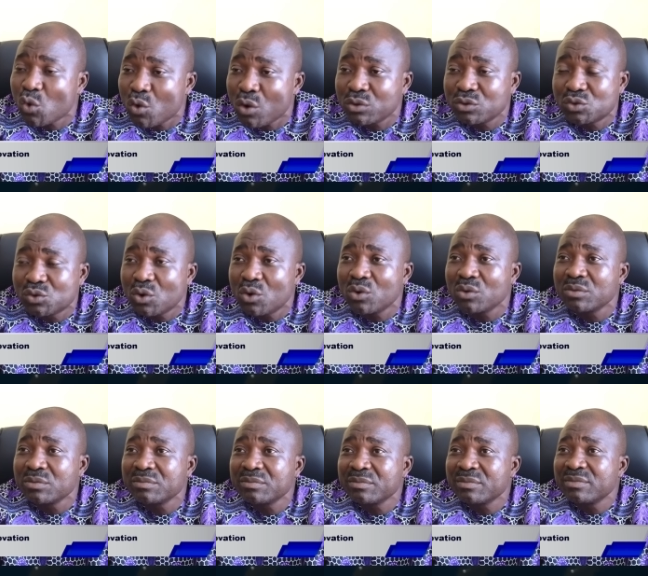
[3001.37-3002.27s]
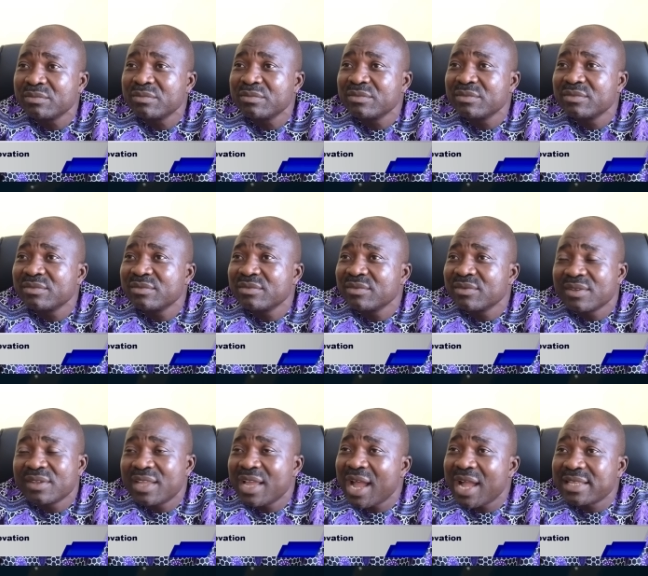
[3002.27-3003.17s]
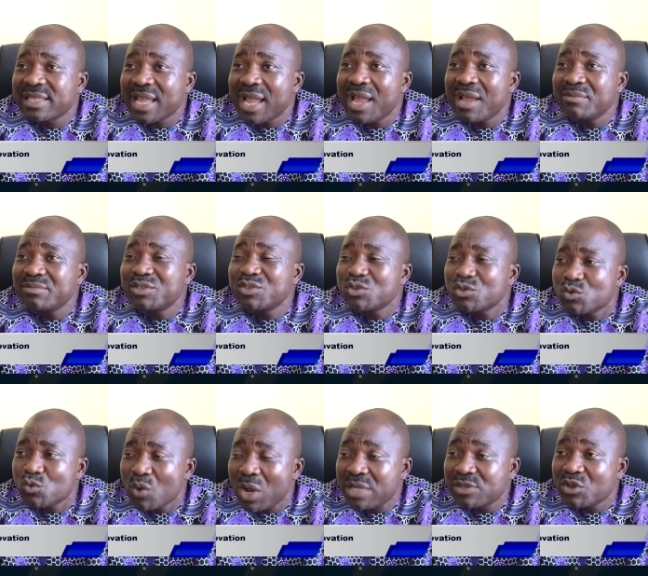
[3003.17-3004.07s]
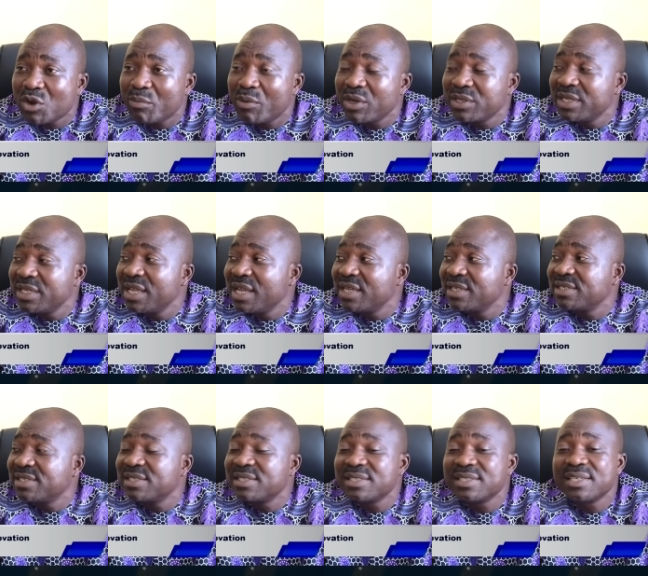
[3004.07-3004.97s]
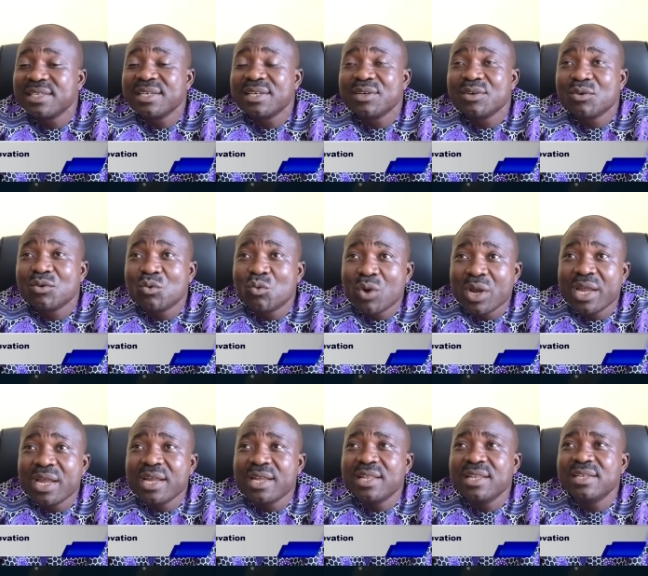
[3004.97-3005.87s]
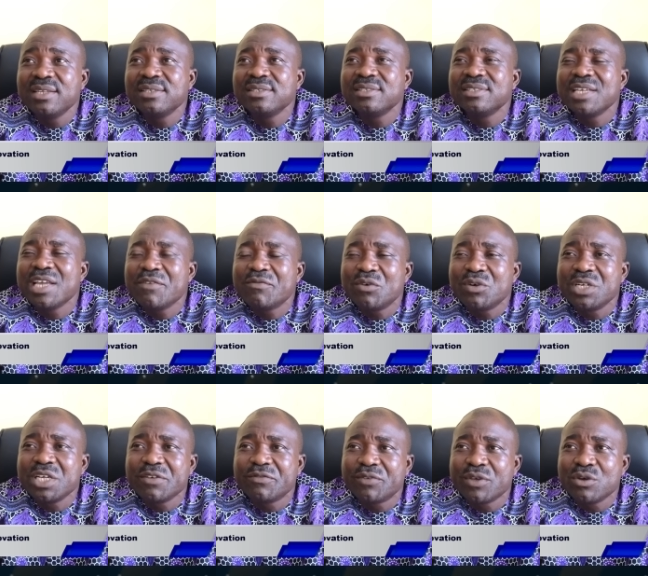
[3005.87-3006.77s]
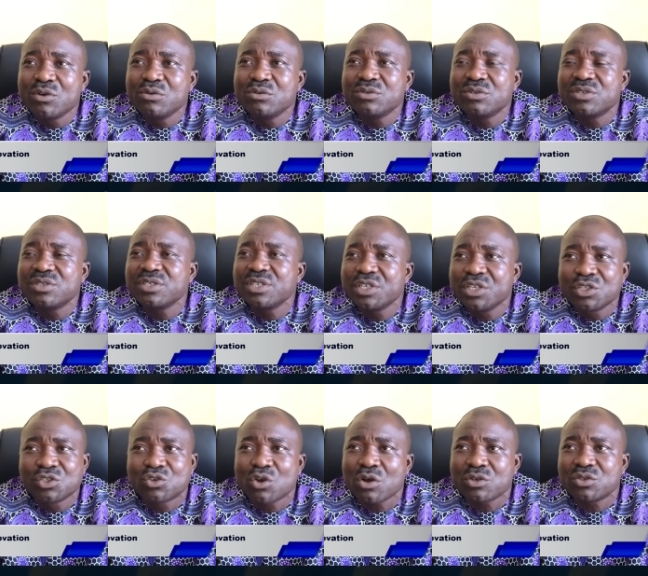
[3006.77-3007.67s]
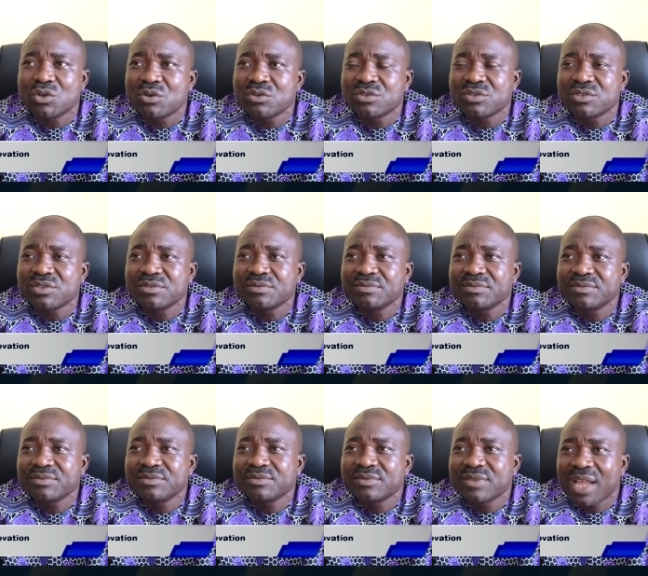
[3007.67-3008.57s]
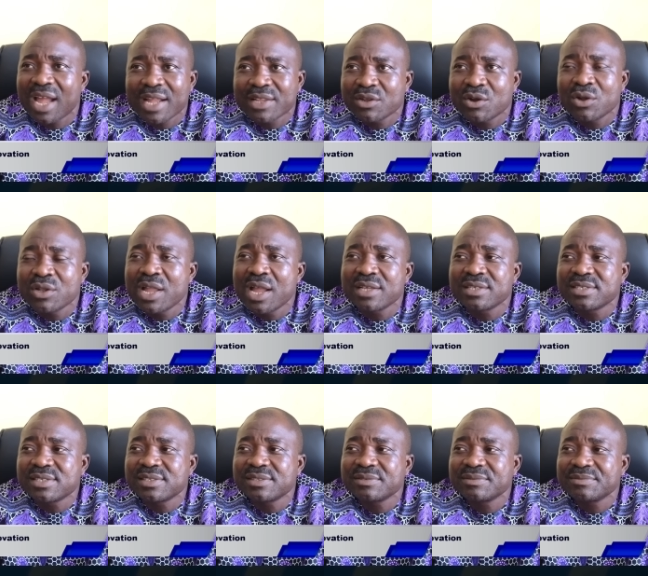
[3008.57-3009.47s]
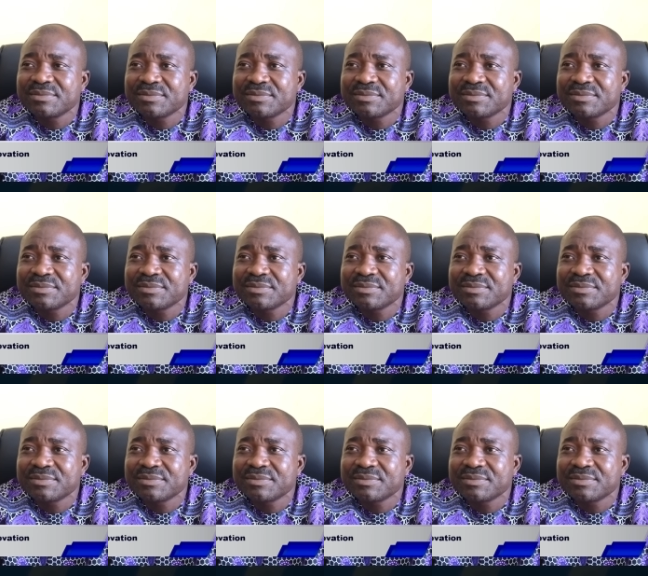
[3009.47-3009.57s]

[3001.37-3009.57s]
control. There are times when subordinates will even refuse instructions and orders,